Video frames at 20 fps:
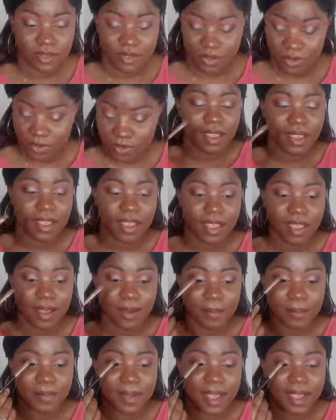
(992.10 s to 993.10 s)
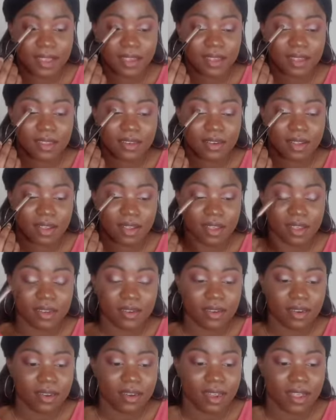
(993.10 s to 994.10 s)
So I'm packing it
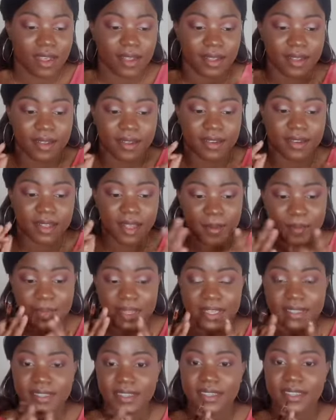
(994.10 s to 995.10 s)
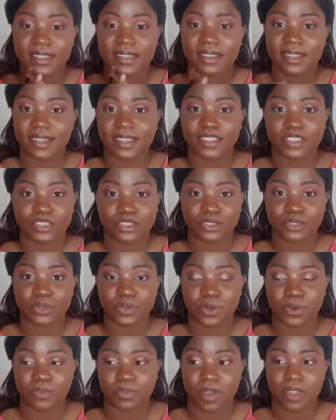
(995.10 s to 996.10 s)
on and I'm getting little to
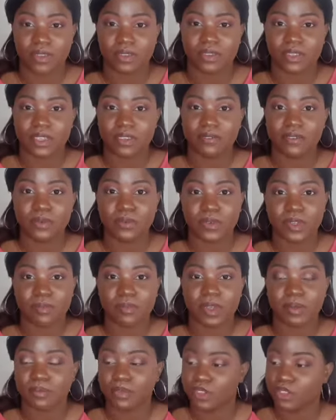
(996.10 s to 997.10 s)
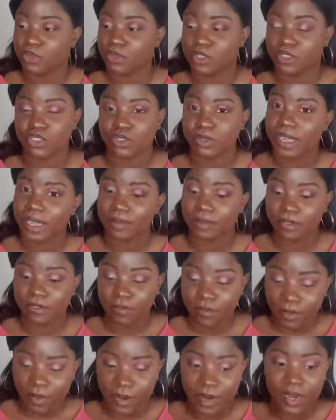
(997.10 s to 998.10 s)
no fallout. Even when my brush was dry
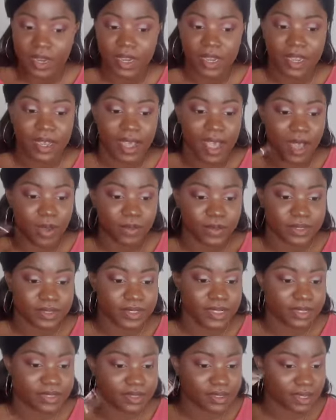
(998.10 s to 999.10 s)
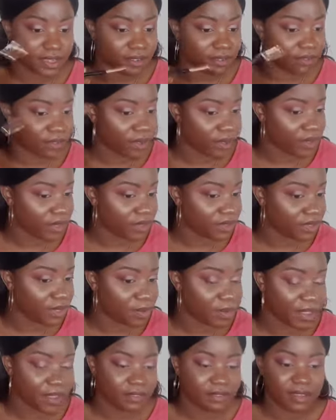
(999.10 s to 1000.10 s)
before, I wasn't getting any fallout
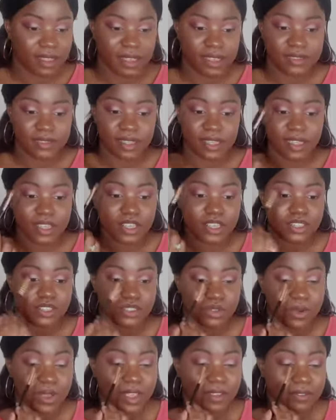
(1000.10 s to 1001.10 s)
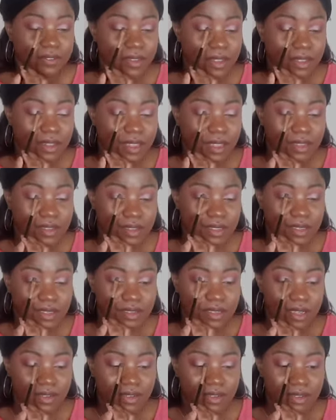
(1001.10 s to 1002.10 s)
on my face. So I feel like
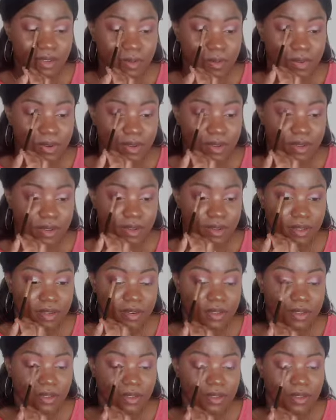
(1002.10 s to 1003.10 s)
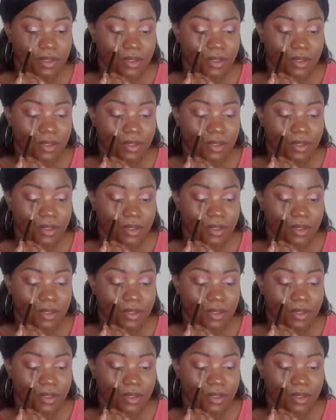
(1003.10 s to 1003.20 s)
these shadows are pretty good.